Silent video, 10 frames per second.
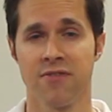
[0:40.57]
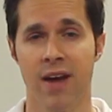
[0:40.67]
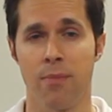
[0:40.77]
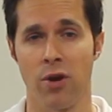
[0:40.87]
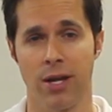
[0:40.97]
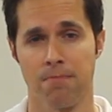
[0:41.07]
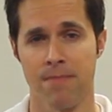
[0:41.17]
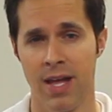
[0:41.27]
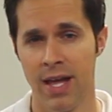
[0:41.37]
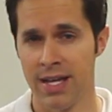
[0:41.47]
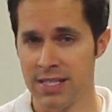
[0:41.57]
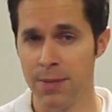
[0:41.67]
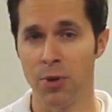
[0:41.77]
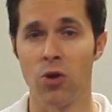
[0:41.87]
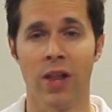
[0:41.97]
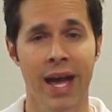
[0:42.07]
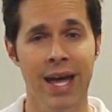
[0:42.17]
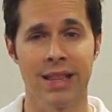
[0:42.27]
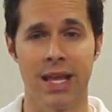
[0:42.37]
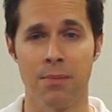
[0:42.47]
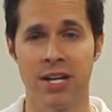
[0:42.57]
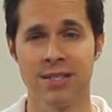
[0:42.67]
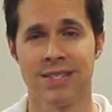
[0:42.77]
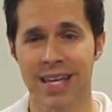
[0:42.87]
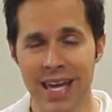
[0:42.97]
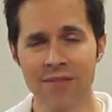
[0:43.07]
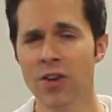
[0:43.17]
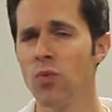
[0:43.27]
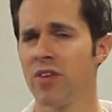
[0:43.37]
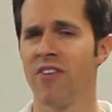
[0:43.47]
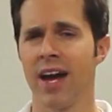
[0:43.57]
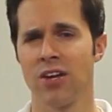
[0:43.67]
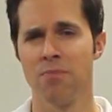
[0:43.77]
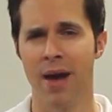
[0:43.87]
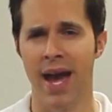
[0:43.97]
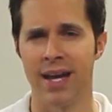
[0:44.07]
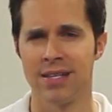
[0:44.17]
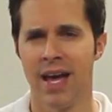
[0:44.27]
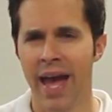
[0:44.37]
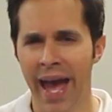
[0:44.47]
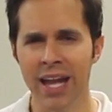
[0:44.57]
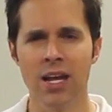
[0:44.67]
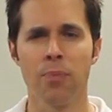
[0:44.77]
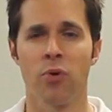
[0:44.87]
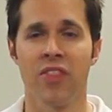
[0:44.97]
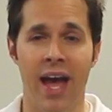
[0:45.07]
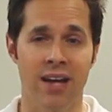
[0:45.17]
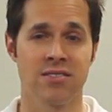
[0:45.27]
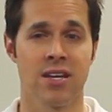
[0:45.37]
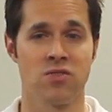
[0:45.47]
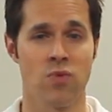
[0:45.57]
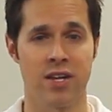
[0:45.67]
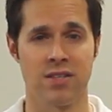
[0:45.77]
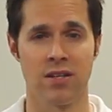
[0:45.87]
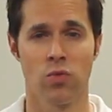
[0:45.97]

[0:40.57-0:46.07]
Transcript: to fabric. Typical hand laminates, even when vacuum bagged, end up with excess resin,